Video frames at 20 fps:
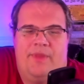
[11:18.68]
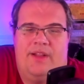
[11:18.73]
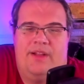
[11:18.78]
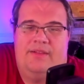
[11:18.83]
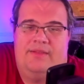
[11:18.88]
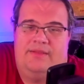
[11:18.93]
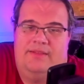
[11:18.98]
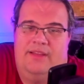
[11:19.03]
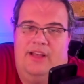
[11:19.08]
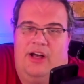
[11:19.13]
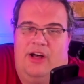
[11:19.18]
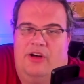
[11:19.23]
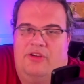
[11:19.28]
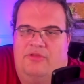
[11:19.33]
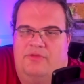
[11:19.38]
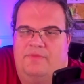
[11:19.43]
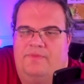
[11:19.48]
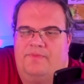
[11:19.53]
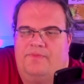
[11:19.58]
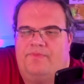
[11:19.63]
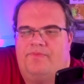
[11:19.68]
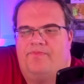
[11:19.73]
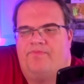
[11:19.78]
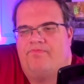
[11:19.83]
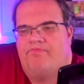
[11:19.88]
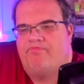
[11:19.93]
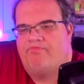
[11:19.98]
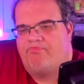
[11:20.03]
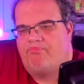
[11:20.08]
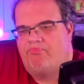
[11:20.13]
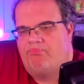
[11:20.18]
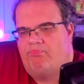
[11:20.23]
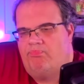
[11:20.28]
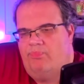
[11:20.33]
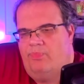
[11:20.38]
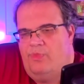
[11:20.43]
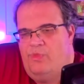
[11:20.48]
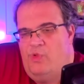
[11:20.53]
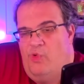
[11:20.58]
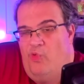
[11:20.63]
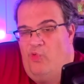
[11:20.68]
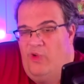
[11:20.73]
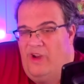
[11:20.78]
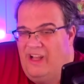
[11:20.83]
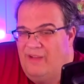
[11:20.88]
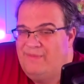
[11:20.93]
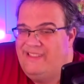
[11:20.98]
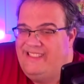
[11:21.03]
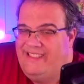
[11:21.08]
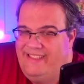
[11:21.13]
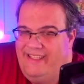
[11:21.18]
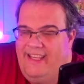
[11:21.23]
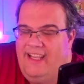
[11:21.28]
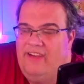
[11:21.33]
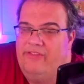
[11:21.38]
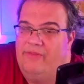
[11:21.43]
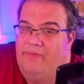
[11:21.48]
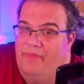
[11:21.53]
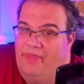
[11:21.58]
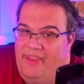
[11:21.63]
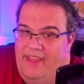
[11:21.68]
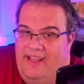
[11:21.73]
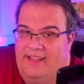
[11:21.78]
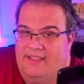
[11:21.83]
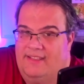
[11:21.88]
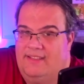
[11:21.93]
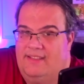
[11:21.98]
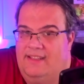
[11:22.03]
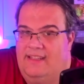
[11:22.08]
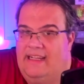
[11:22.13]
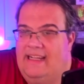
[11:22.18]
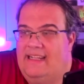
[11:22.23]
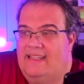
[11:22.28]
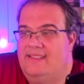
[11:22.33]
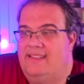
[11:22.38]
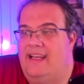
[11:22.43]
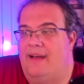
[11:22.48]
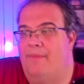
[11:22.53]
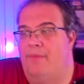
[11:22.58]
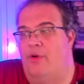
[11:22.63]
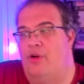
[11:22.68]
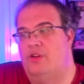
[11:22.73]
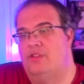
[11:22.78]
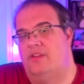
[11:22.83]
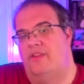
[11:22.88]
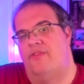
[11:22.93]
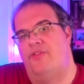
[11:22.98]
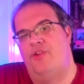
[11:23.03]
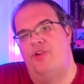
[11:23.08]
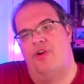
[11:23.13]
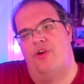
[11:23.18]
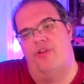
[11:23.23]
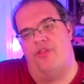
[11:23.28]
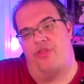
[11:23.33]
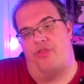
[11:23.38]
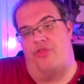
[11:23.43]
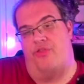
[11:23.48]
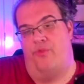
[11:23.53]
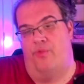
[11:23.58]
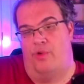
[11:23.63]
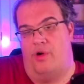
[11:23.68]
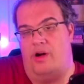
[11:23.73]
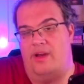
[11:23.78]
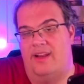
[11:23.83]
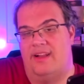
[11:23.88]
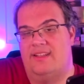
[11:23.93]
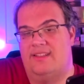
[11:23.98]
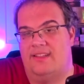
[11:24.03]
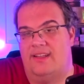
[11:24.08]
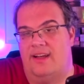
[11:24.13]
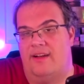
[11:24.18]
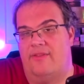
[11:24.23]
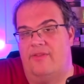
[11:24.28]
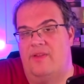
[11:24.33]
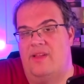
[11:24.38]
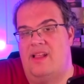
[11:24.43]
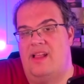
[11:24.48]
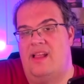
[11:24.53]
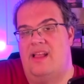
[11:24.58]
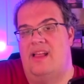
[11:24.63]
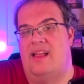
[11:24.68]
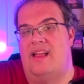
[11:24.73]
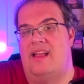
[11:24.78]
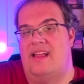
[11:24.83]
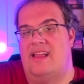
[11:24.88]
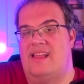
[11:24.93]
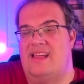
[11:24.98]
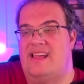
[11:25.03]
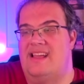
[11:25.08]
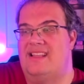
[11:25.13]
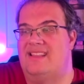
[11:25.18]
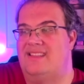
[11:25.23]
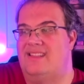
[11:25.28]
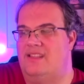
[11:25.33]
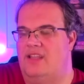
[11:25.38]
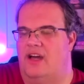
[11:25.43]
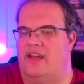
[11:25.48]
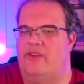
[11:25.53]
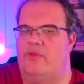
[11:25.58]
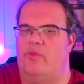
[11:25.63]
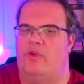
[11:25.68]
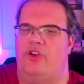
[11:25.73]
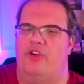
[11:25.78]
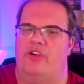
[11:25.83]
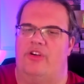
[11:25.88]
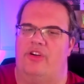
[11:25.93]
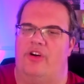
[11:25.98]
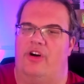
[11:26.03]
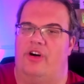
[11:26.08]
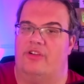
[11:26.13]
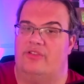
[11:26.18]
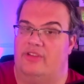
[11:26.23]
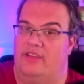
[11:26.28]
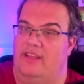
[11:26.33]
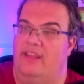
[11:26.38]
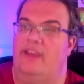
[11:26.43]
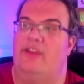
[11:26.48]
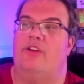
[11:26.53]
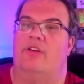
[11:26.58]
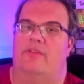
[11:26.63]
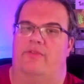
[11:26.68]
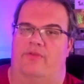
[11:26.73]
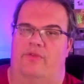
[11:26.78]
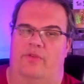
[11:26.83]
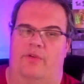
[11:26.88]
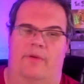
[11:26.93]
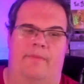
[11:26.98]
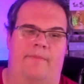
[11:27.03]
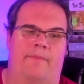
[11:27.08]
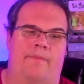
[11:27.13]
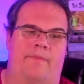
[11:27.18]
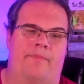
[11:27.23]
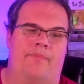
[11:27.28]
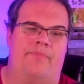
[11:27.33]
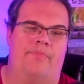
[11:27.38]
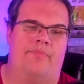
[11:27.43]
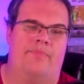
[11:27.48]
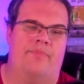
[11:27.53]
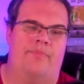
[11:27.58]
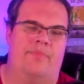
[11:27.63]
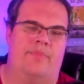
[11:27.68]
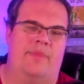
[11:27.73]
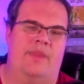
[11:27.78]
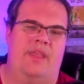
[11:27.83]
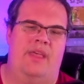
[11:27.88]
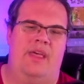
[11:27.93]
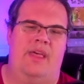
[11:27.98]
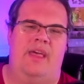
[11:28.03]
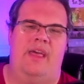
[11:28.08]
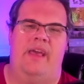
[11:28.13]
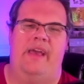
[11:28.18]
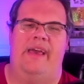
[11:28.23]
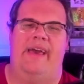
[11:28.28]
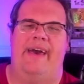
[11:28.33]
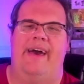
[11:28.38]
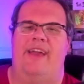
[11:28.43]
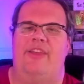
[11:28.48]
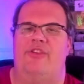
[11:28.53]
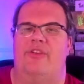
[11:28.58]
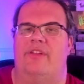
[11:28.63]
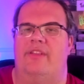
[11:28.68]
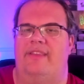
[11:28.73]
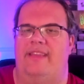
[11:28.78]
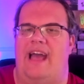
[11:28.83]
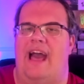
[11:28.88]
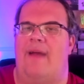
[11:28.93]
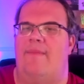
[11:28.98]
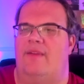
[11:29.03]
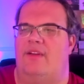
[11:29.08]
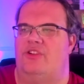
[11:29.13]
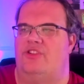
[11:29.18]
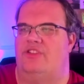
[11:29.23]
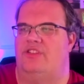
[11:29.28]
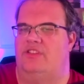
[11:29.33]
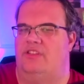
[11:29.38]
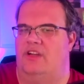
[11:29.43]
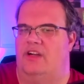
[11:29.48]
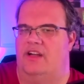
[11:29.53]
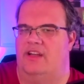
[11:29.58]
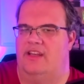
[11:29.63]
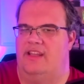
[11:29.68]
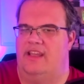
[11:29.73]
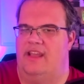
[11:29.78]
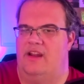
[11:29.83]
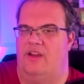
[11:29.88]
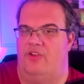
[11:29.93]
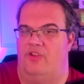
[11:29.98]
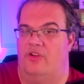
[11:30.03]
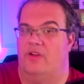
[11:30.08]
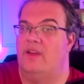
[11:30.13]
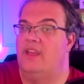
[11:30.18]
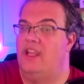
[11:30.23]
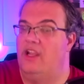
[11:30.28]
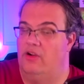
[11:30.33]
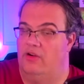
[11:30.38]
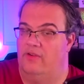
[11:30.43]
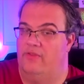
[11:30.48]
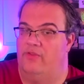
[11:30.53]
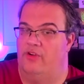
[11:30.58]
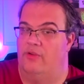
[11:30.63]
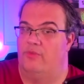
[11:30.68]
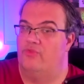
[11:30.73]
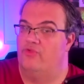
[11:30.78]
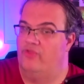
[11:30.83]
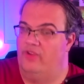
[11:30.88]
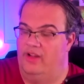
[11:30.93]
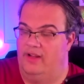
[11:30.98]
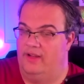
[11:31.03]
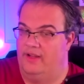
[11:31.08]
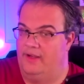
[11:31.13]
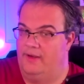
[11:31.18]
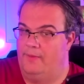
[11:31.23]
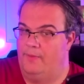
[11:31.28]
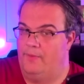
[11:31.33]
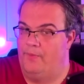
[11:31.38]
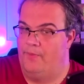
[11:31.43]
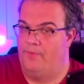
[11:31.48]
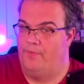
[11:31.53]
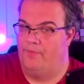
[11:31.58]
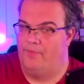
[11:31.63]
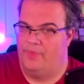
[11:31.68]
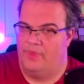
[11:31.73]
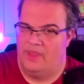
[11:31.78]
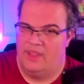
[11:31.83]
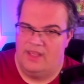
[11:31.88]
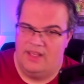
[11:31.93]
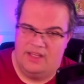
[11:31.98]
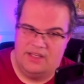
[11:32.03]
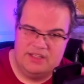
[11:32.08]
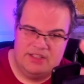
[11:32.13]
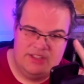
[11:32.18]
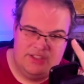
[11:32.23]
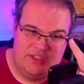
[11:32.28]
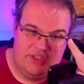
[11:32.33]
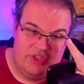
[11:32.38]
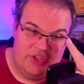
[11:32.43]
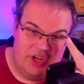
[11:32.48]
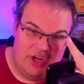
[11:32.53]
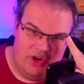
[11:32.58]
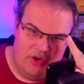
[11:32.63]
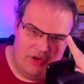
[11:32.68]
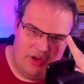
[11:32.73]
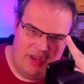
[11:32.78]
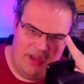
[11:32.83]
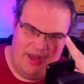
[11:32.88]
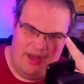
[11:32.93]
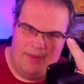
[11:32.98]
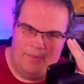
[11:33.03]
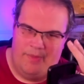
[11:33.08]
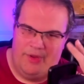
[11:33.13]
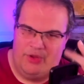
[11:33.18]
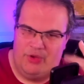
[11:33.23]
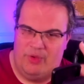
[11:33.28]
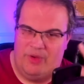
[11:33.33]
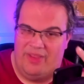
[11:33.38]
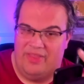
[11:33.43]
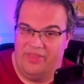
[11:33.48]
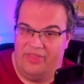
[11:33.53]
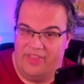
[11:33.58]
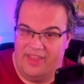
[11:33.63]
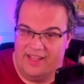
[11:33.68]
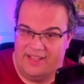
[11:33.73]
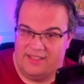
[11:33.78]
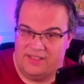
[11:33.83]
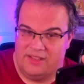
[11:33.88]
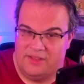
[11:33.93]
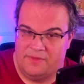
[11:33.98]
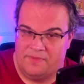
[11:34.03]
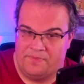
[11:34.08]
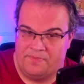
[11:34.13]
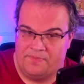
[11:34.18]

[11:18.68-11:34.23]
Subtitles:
So, what I'm seeing from this is that most of your thwarting stuff is done when you're in alter ego form. And your damage is done in your hero form, really. So, between this,